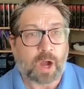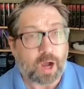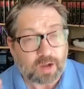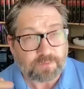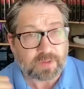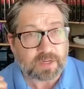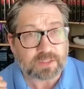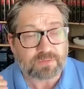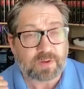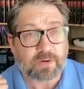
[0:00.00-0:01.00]
Often
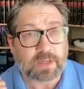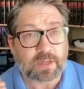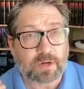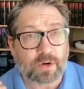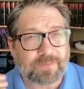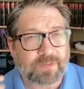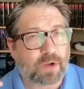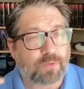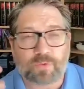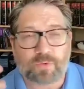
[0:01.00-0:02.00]
you don't have to
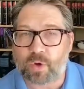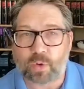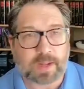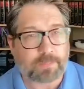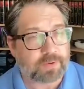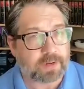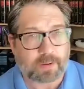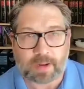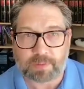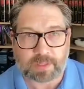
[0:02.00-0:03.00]
go through the whole
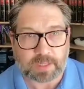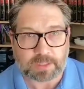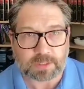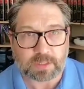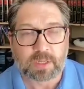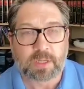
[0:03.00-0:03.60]
application.